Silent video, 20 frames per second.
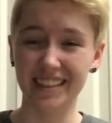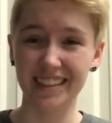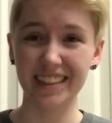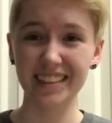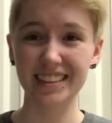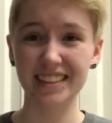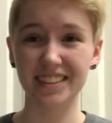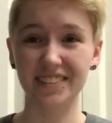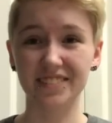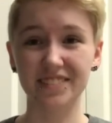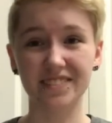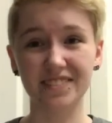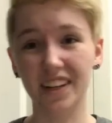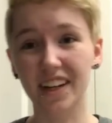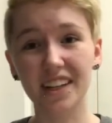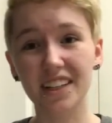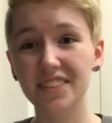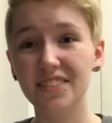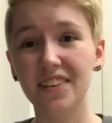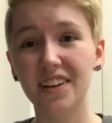This is a
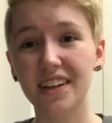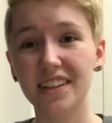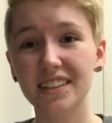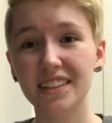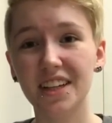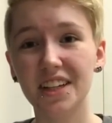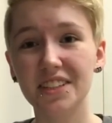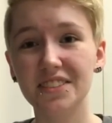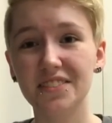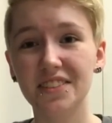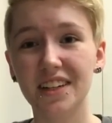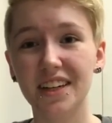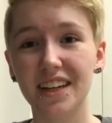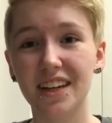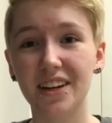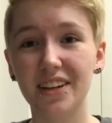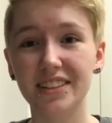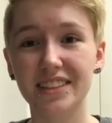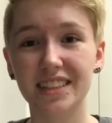very fucking long video.